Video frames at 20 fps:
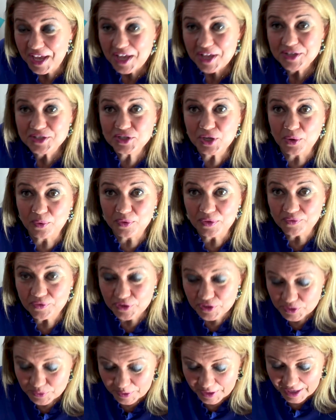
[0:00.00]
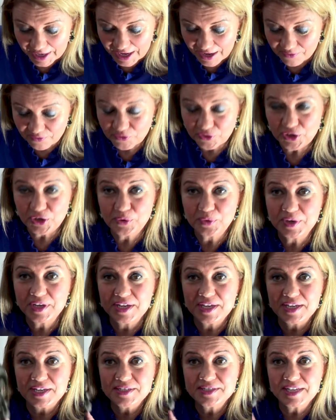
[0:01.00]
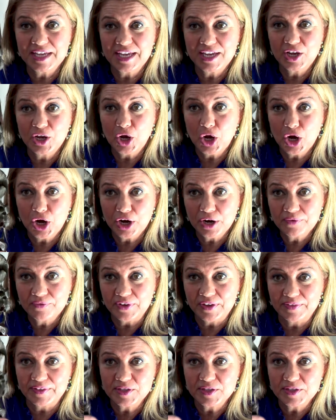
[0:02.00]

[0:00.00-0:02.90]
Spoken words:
So the first one I have for you is a carving.